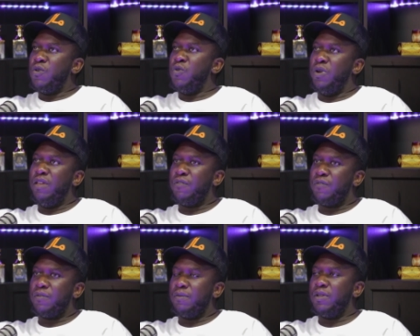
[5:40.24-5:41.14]
cool,
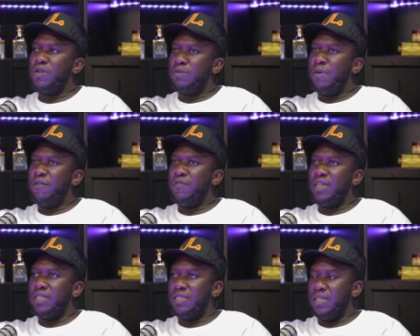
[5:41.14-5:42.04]
because my
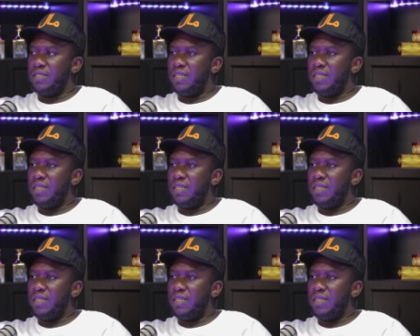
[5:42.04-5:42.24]
thing is this,